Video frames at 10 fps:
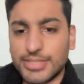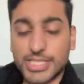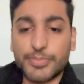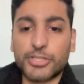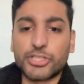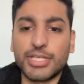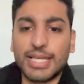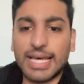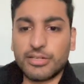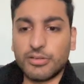especially
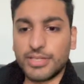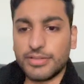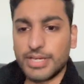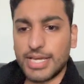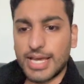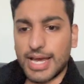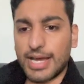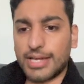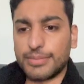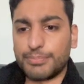lanolin
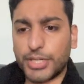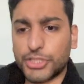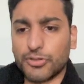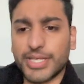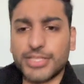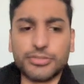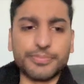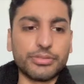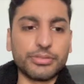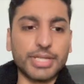and petrolatum.